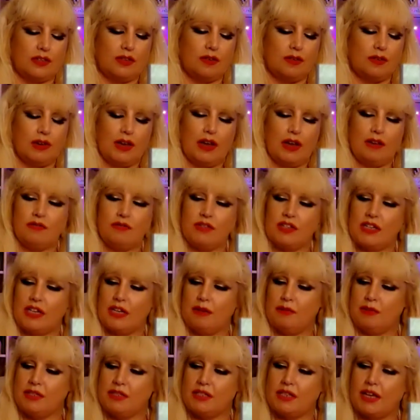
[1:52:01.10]
I have to
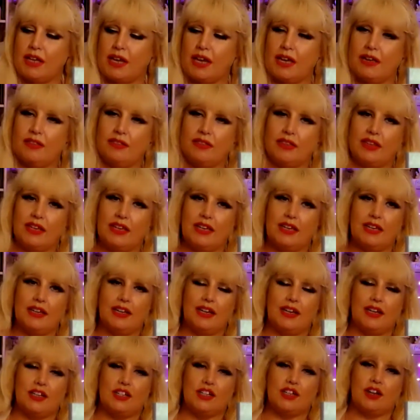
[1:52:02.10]
keep saying
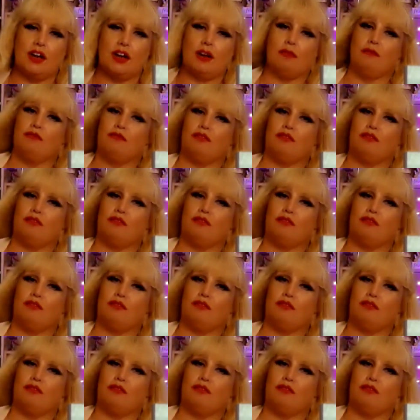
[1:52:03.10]
the time